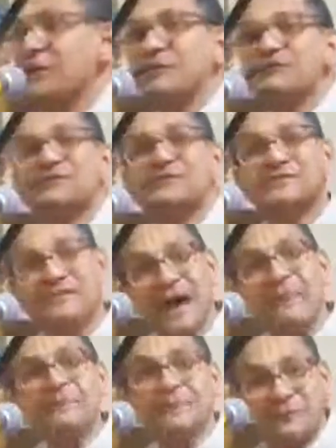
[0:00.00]
to
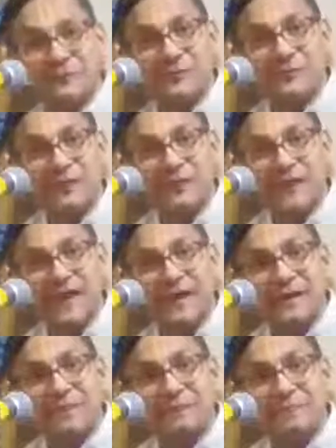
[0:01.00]
stop them from doing
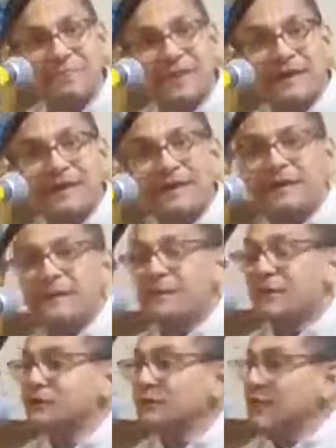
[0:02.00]
that.
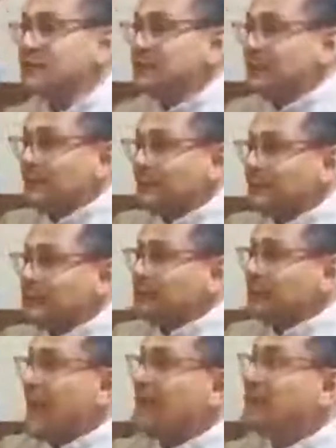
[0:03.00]
Because when this was
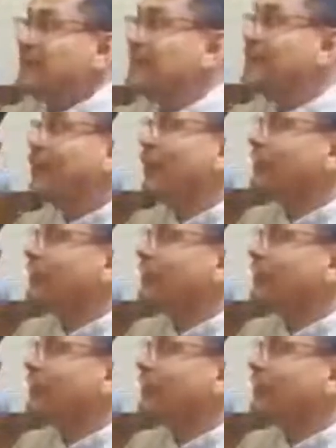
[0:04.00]
happening, he called